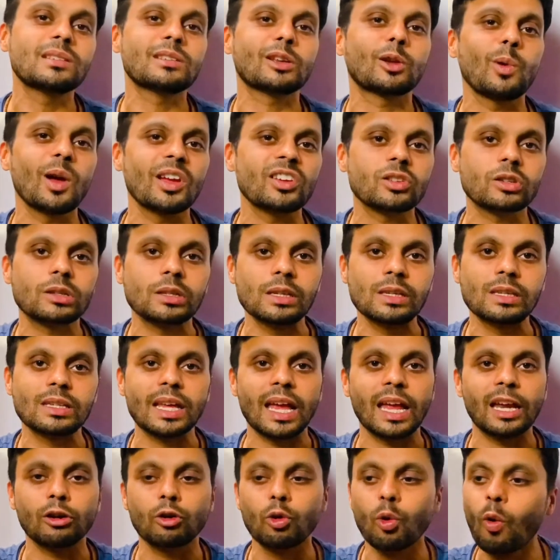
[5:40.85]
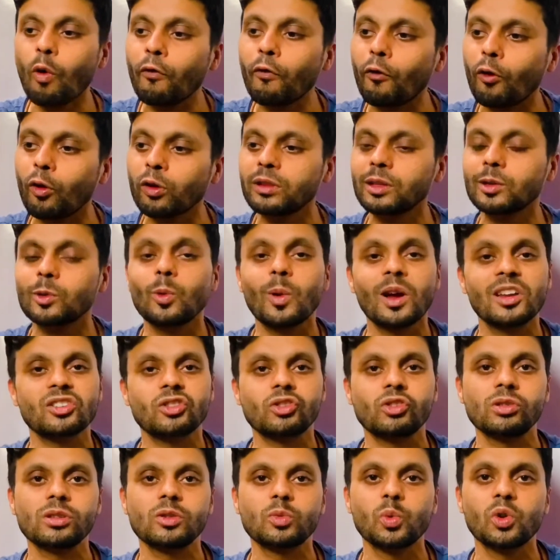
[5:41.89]
questions and go for the
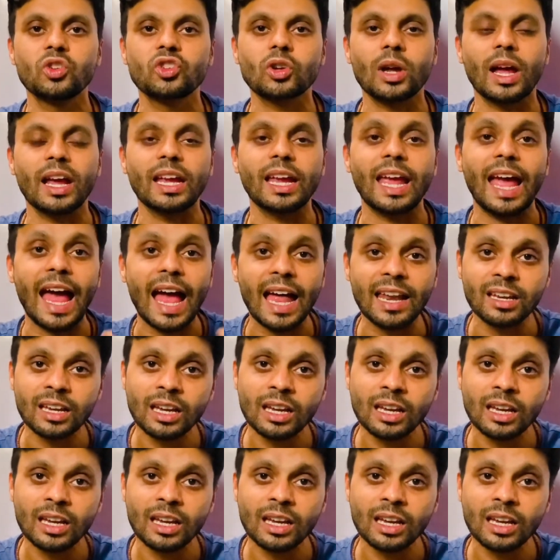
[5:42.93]
questions which I can